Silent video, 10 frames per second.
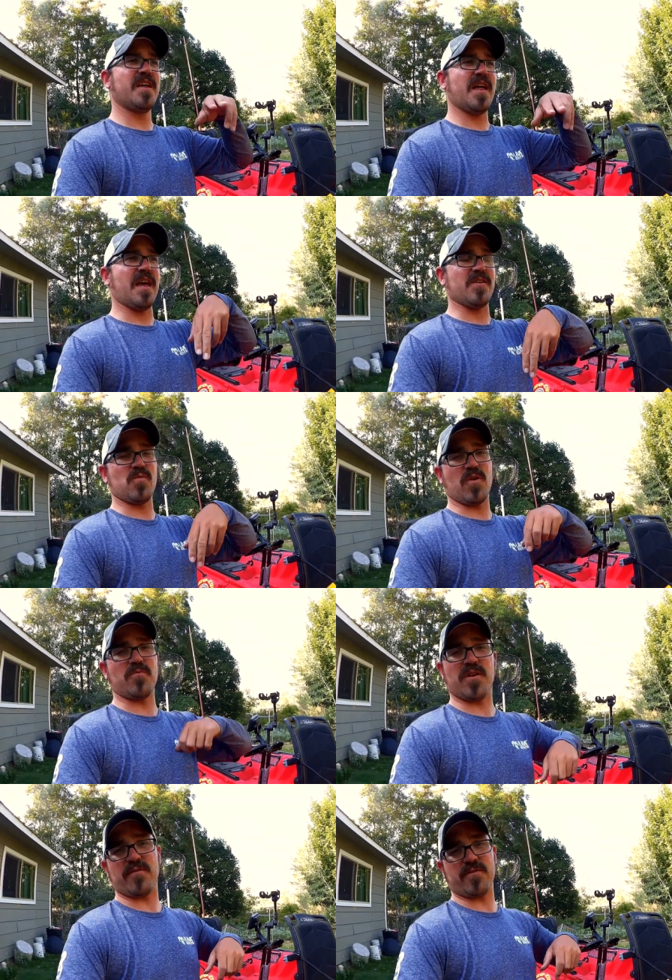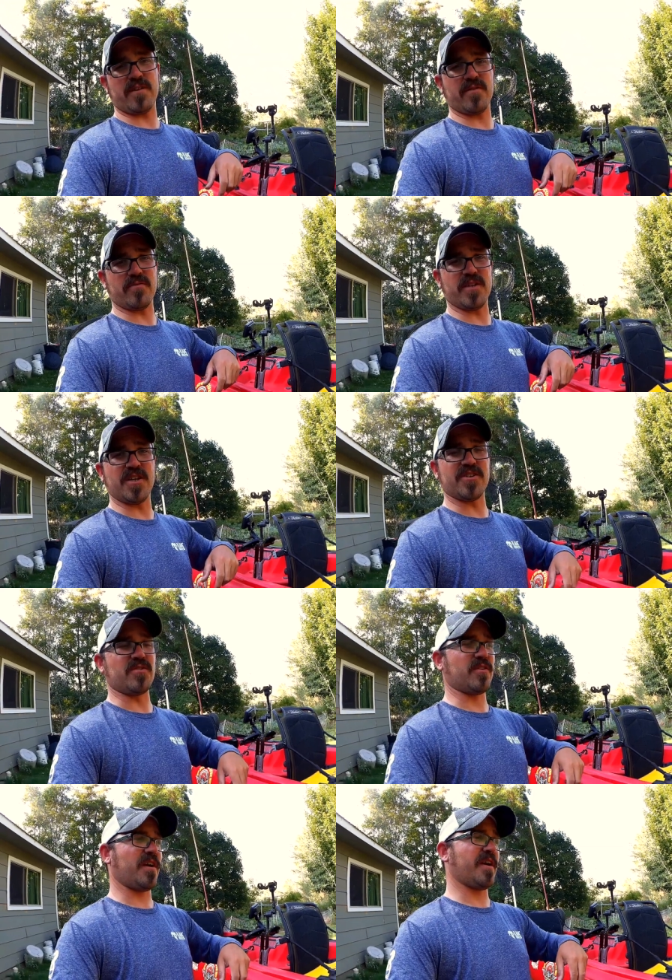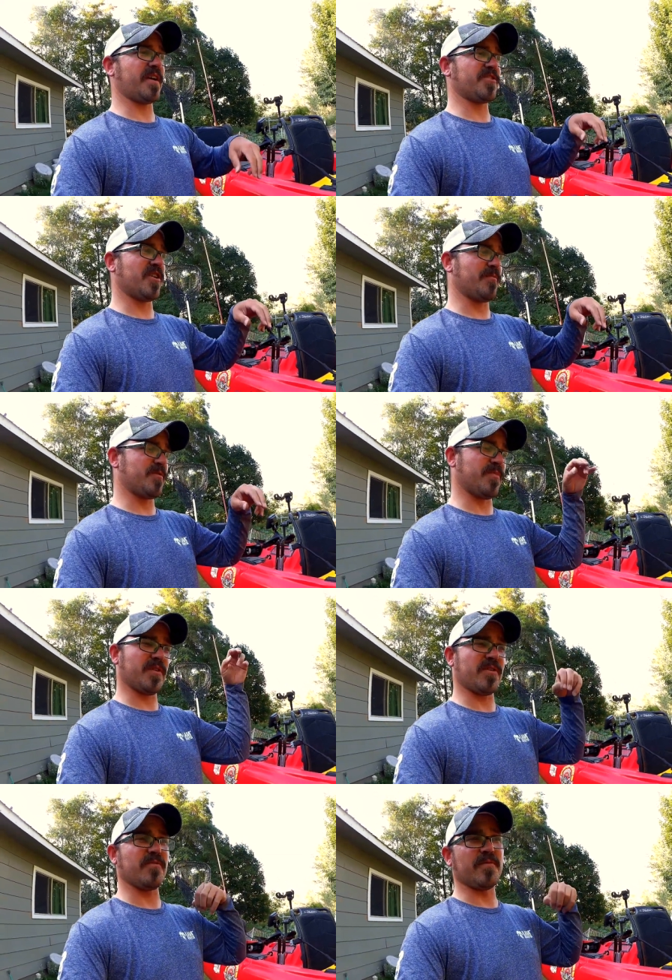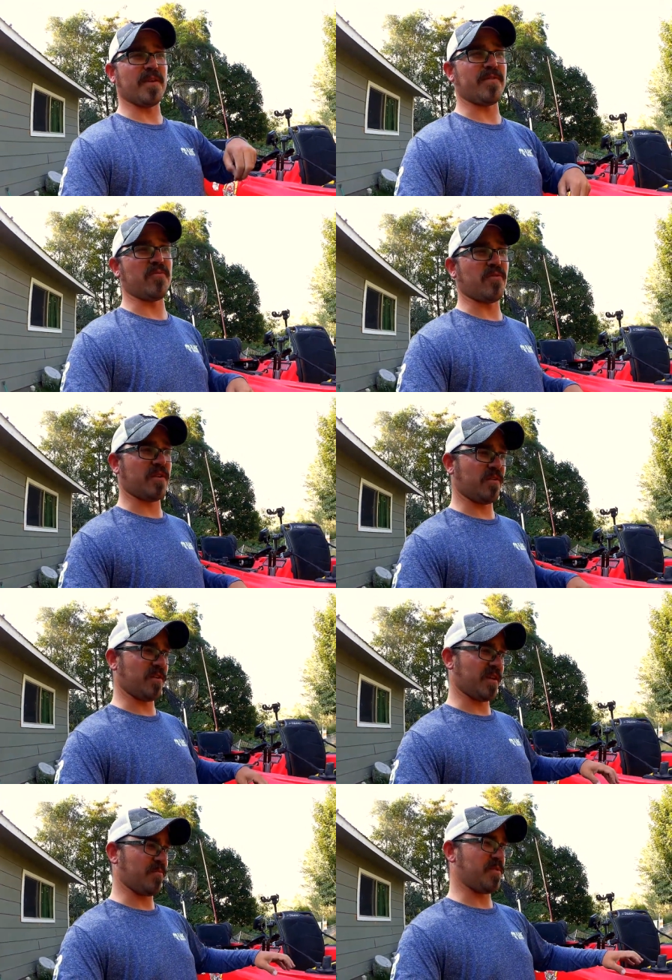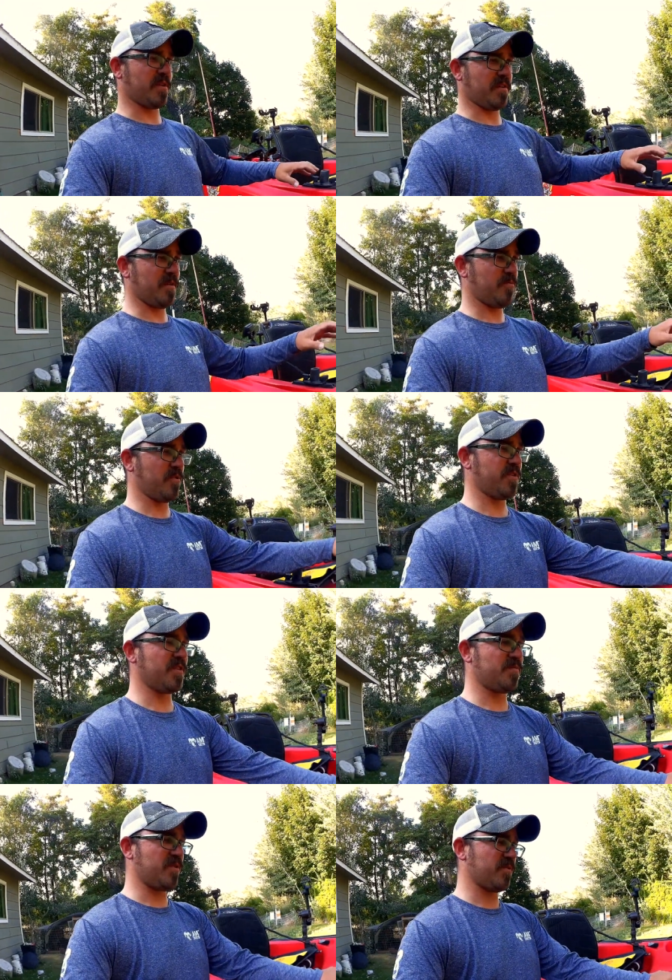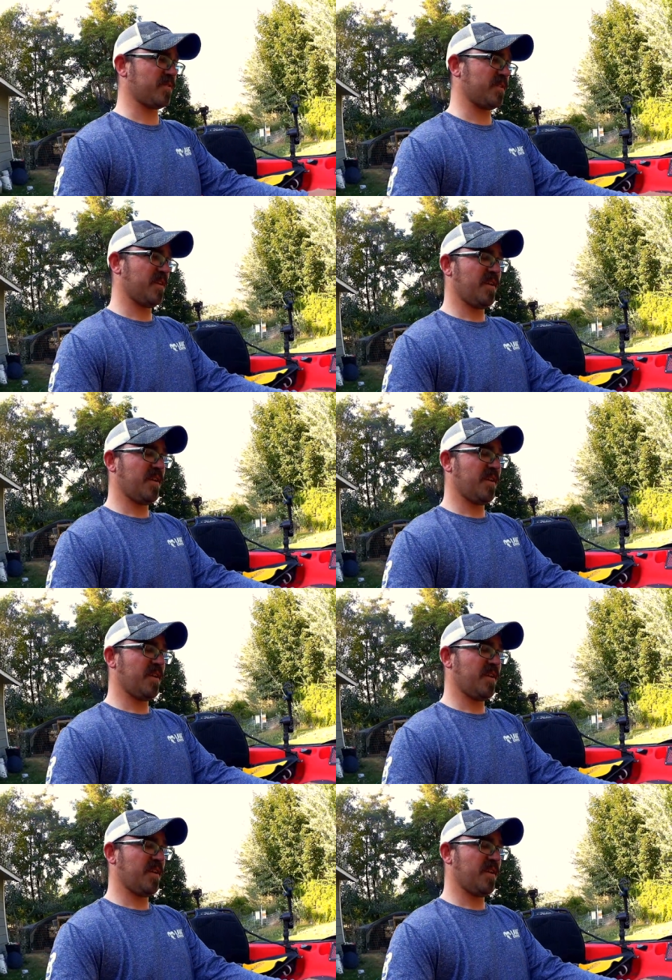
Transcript: and to one of my favorite regional kayak shops below if you want to look at picking up one of these boats.